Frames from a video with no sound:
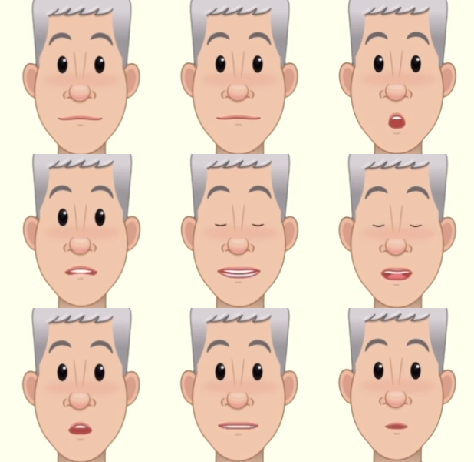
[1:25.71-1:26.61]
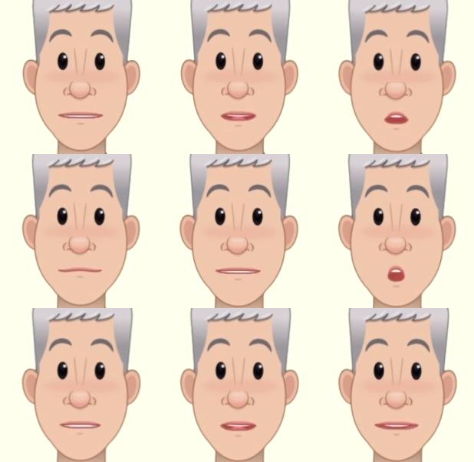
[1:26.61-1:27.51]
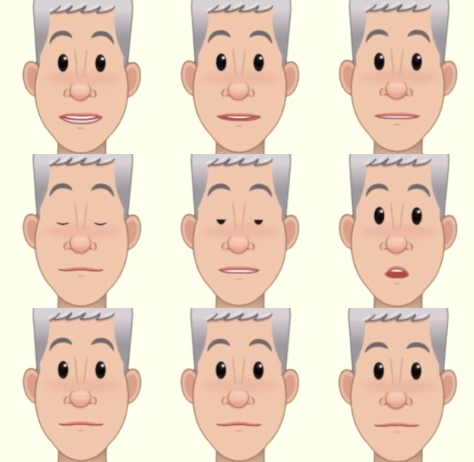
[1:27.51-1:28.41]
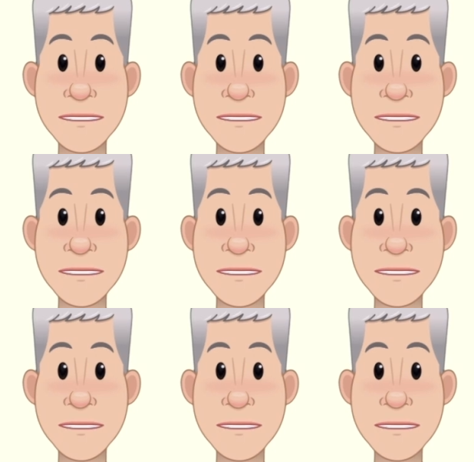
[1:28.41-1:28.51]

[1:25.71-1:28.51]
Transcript: The blood then moves around the circulatory system,